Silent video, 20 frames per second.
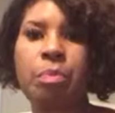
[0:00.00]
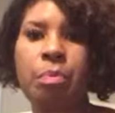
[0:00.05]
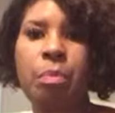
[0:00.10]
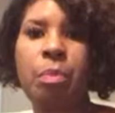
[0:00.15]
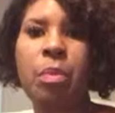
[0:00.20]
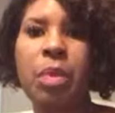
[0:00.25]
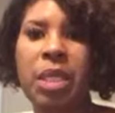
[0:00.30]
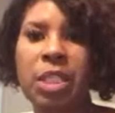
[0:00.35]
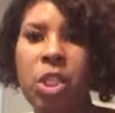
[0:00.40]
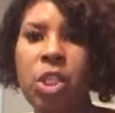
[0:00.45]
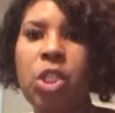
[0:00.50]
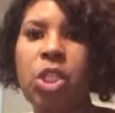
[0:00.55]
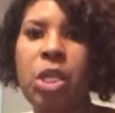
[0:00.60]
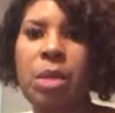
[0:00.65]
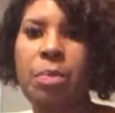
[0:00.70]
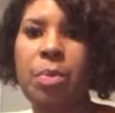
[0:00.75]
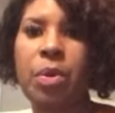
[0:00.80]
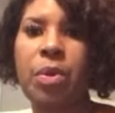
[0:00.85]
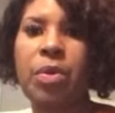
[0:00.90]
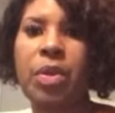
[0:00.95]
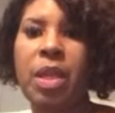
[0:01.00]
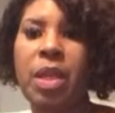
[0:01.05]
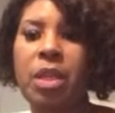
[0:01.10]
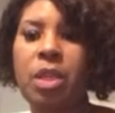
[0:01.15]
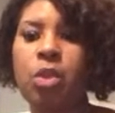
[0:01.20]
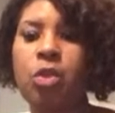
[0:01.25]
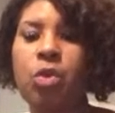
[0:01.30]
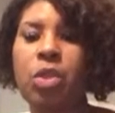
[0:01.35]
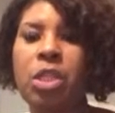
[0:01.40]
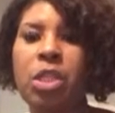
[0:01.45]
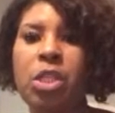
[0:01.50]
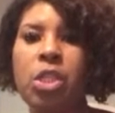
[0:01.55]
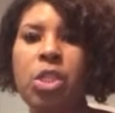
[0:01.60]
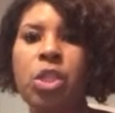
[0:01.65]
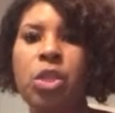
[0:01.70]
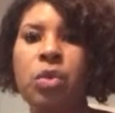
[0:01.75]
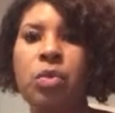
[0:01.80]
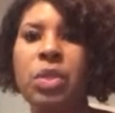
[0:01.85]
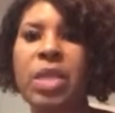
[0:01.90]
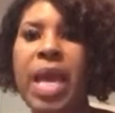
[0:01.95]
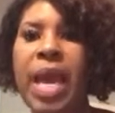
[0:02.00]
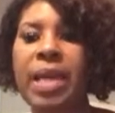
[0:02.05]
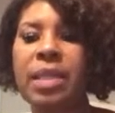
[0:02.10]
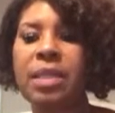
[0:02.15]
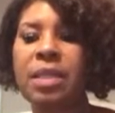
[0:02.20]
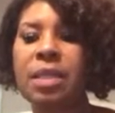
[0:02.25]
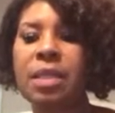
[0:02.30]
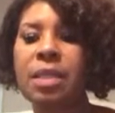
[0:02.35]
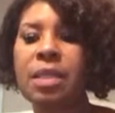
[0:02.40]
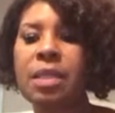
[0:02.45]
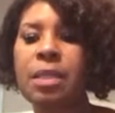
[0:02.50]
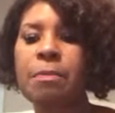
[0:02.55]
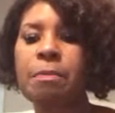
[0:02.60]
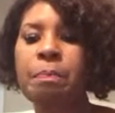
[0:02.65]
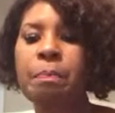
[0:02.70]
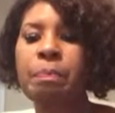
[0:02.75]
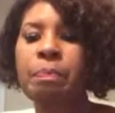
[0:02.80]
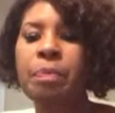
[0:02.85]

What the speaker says: much cheaper than the traditional taxis.